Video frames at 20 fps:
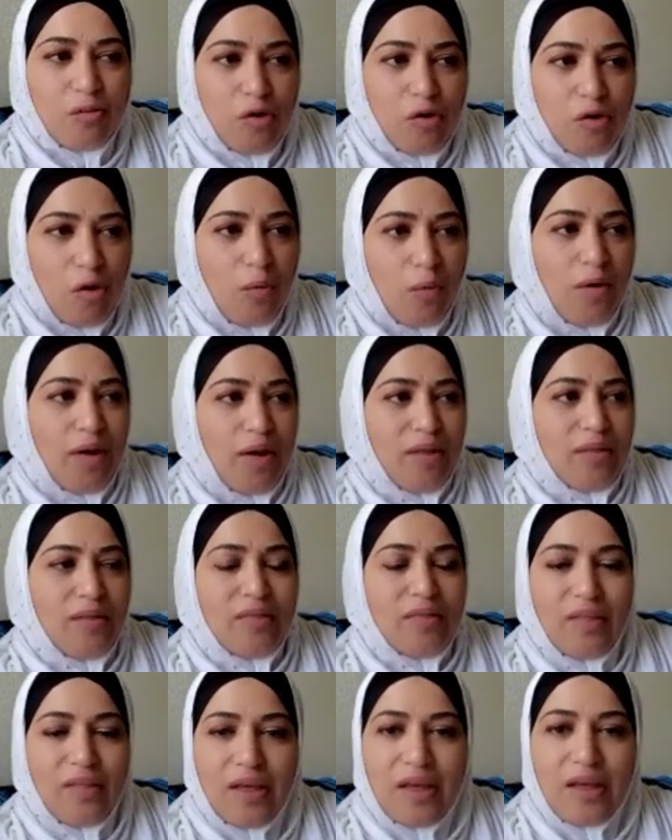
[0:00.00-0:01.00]
knowing
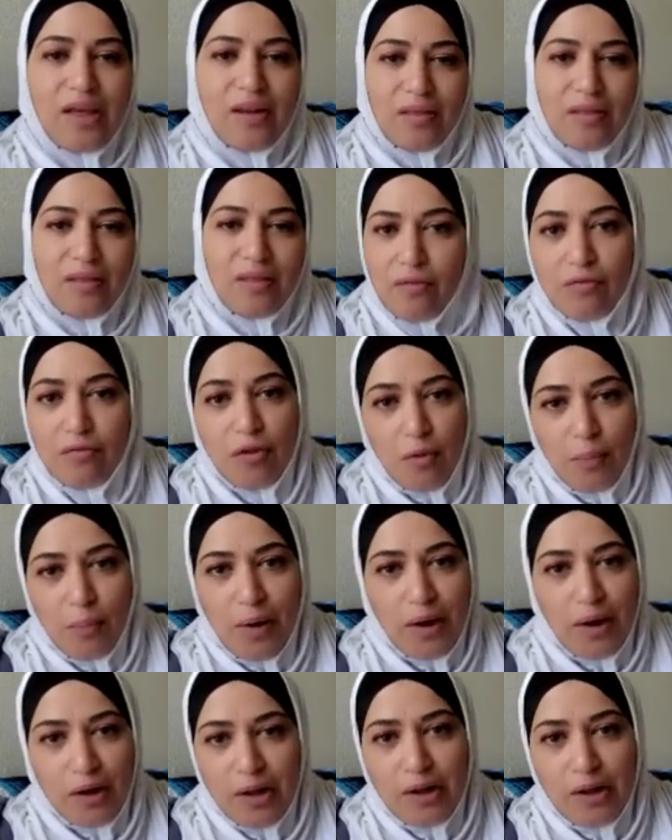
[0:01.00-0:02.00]
that they can love their
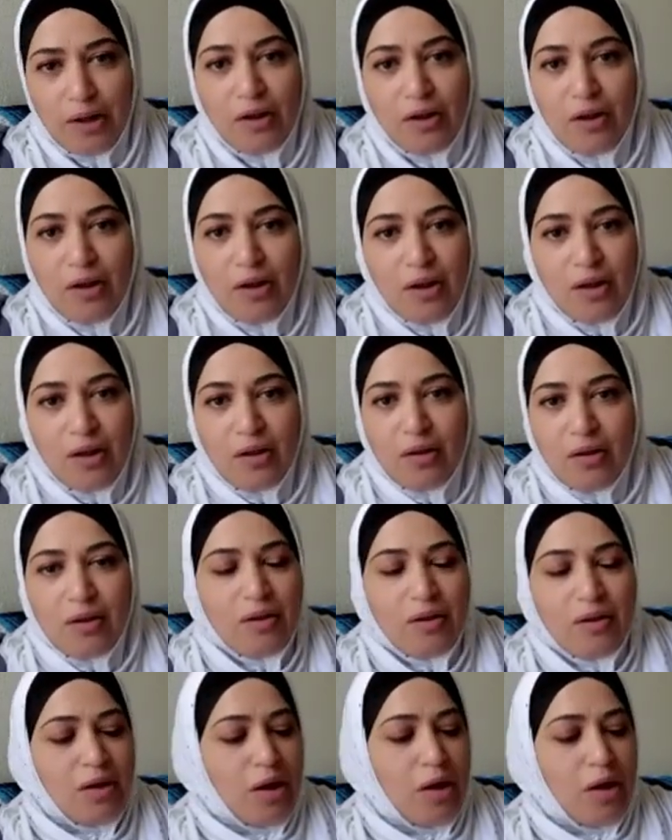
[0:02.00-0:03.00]
body
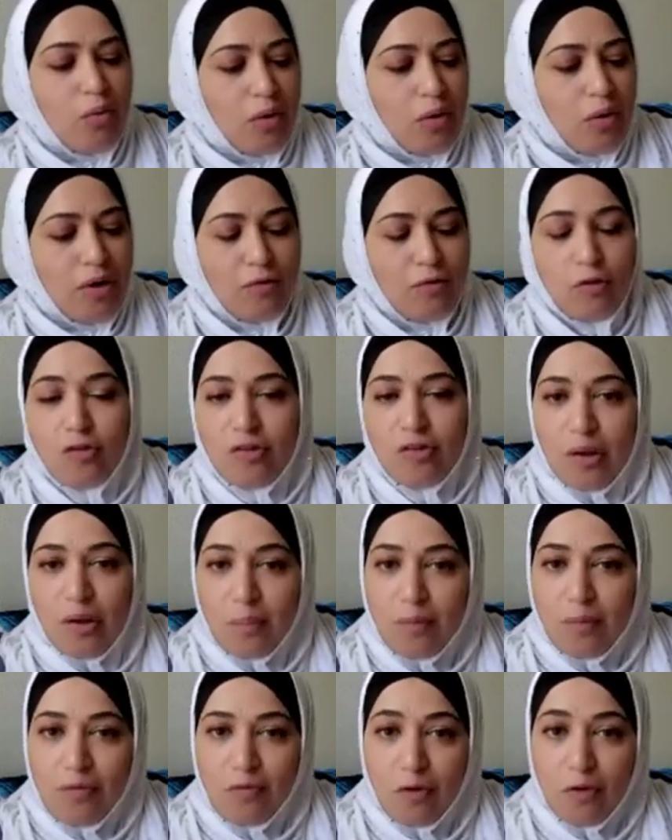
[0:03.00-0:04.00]
in whatever
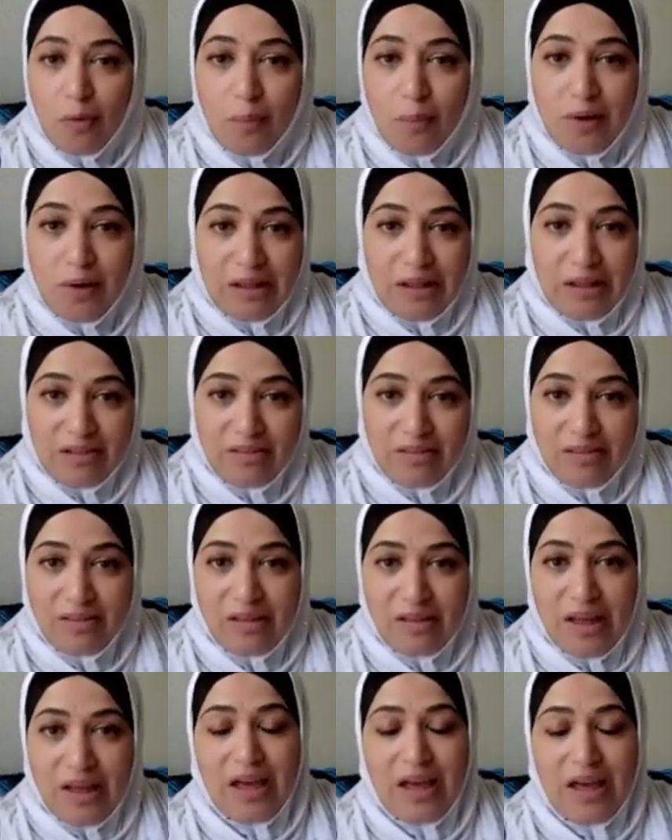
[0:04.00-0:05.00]
shape and form it is.
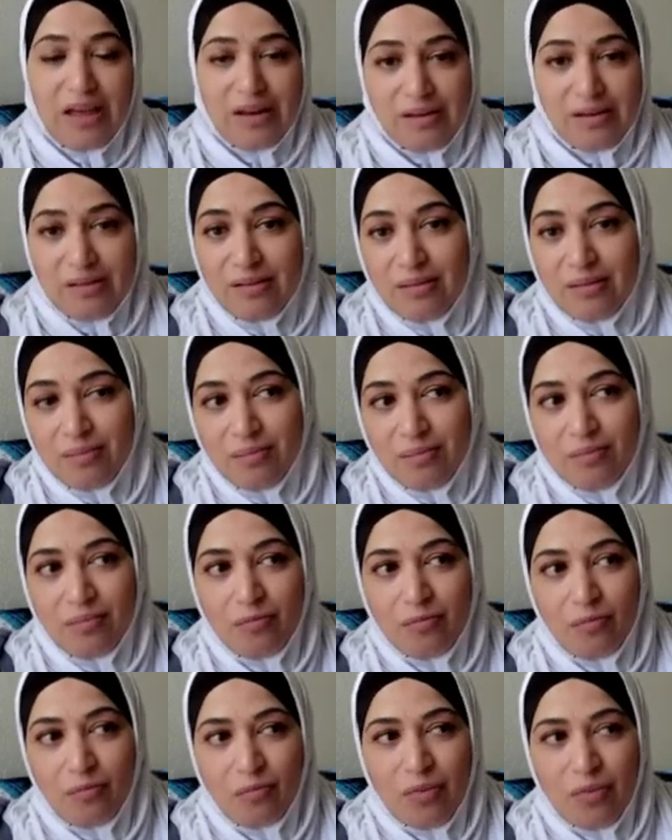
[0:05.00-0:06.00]
And
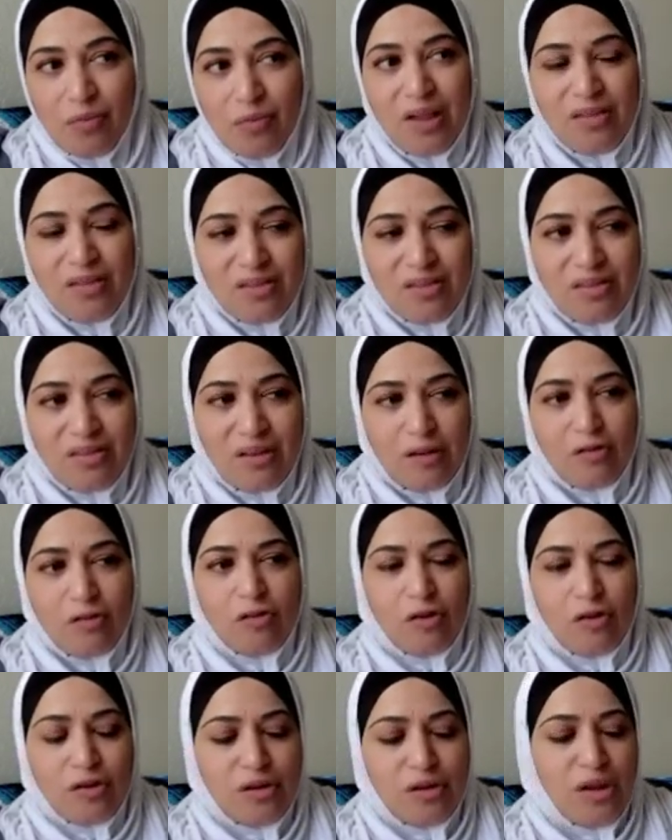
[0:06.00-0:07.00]
it's
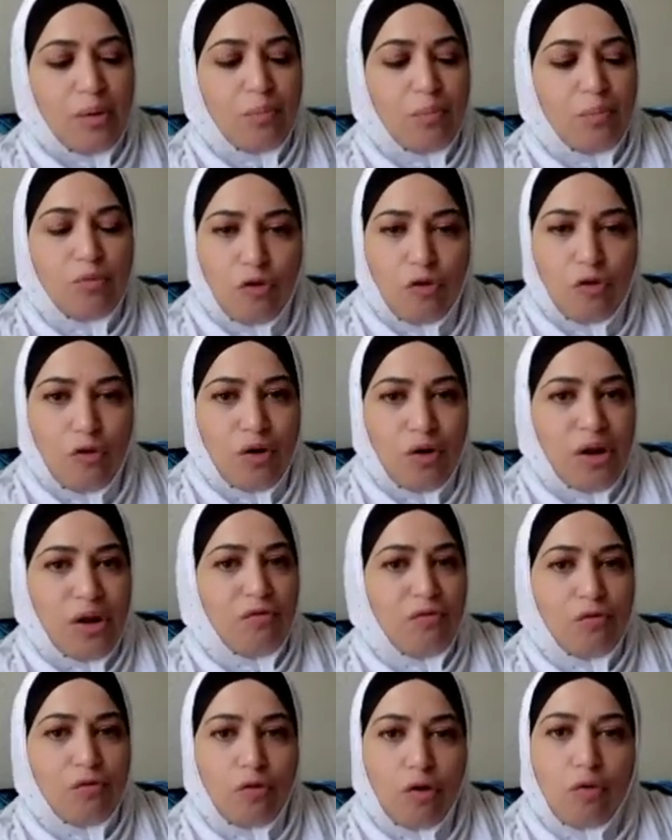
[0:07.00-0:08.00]
such a deep journey
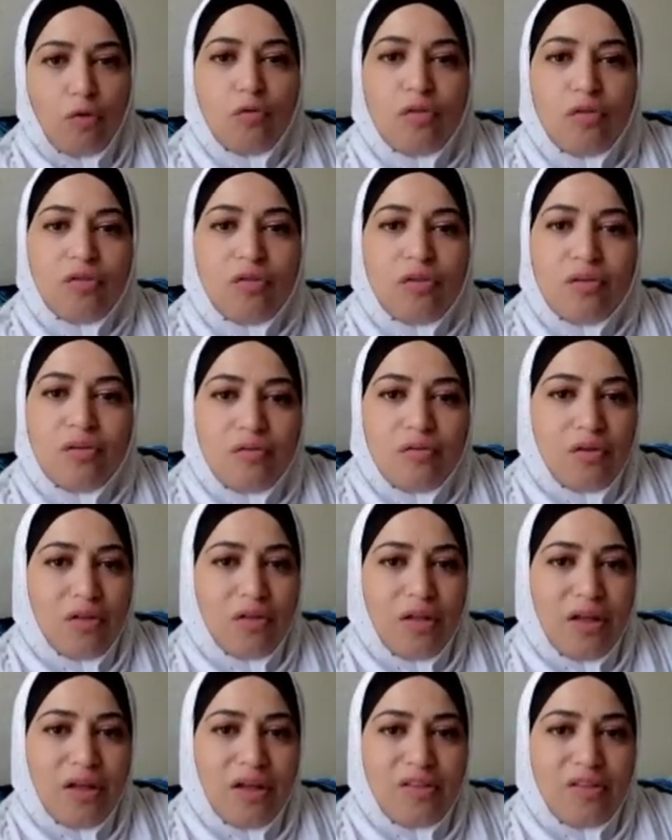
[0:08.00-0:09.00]
of growth. I feel
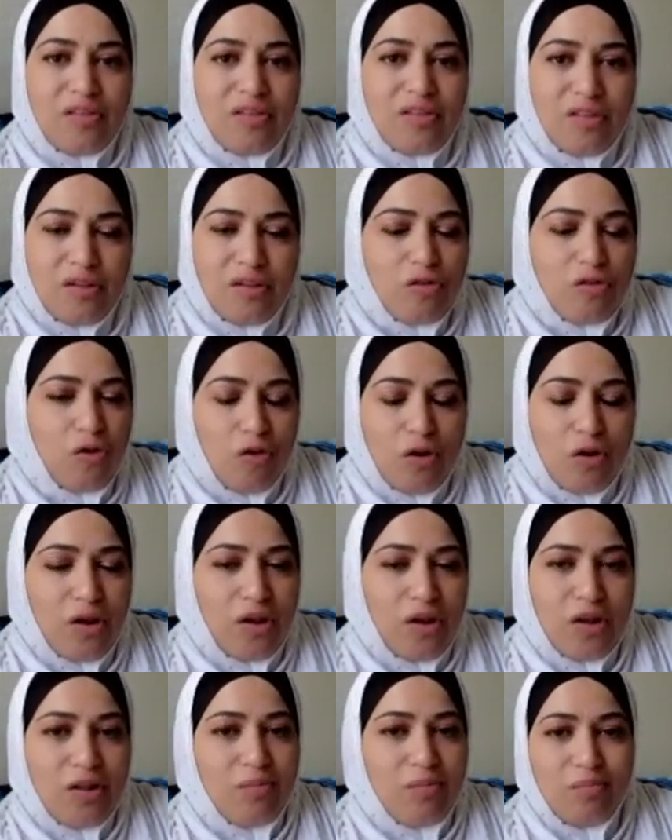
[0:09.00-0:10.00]
like it's the
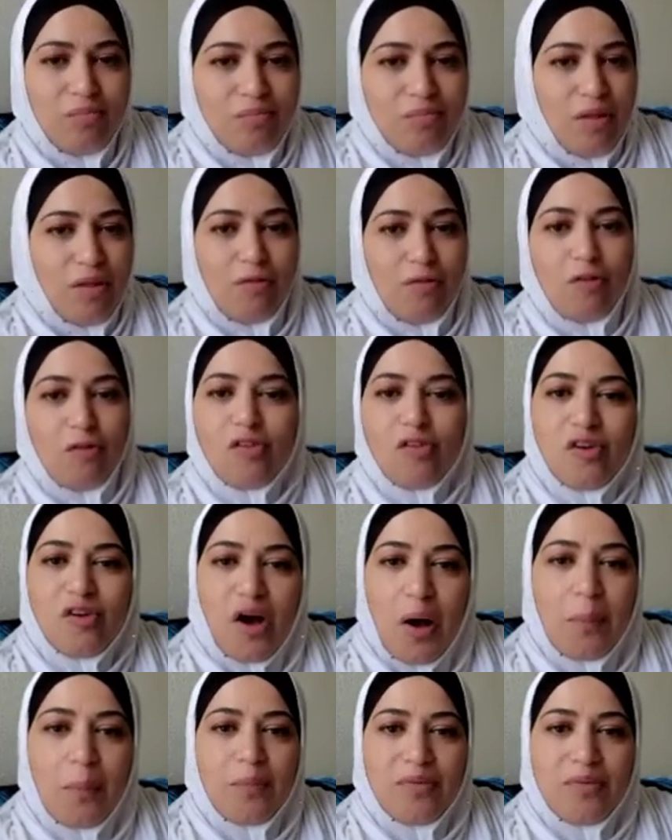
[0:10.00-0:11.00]
journey never
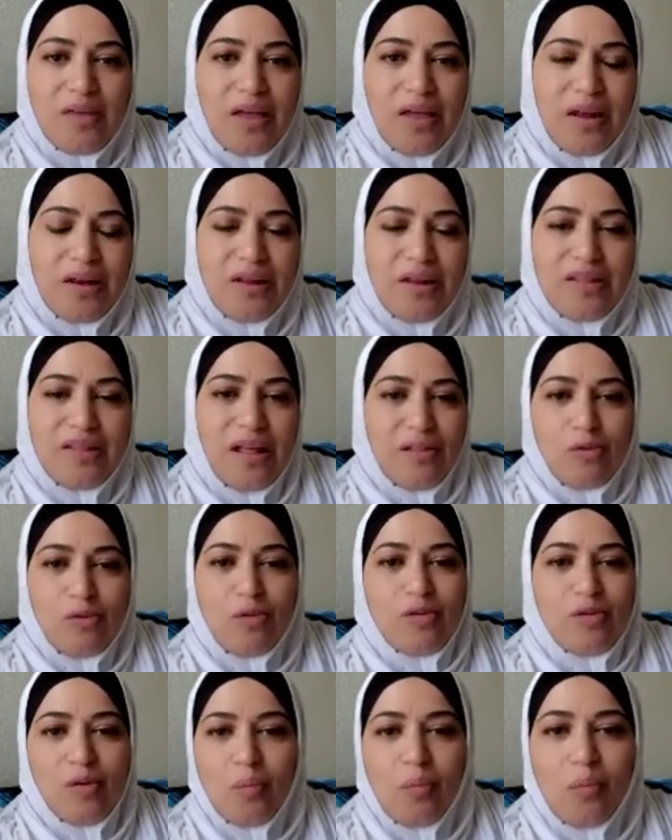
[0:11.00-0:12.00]
stops. And that's
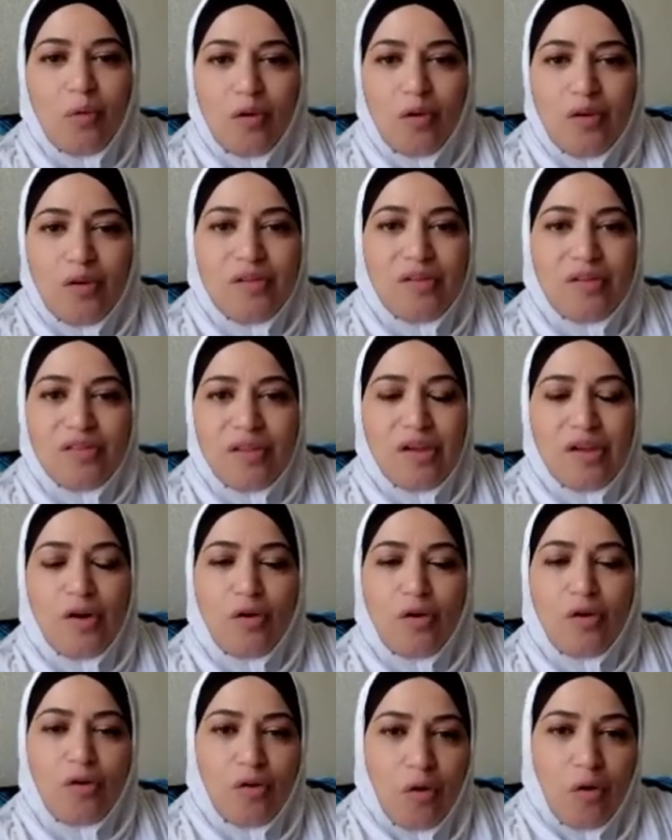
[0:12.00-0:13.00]
what's important is that
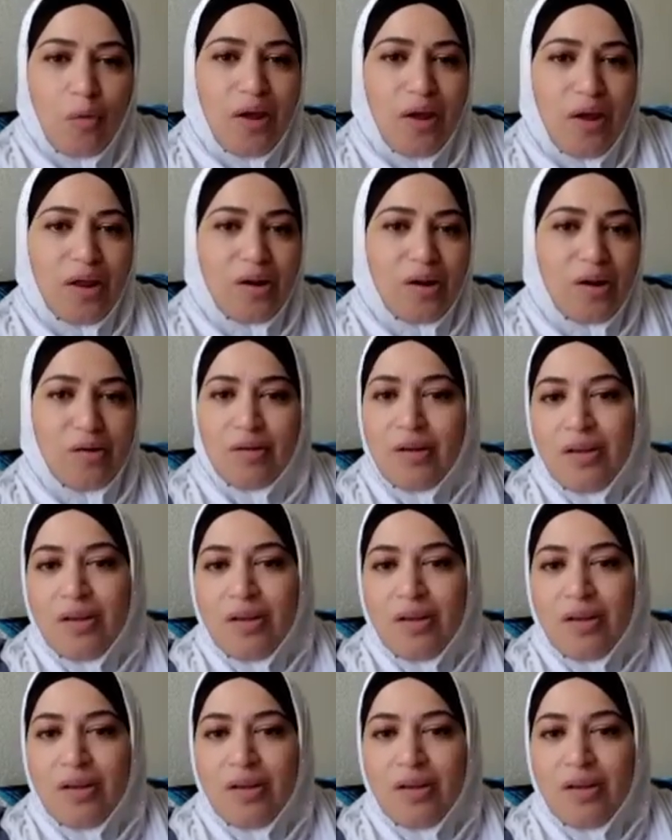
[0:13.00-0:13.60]
you're growing and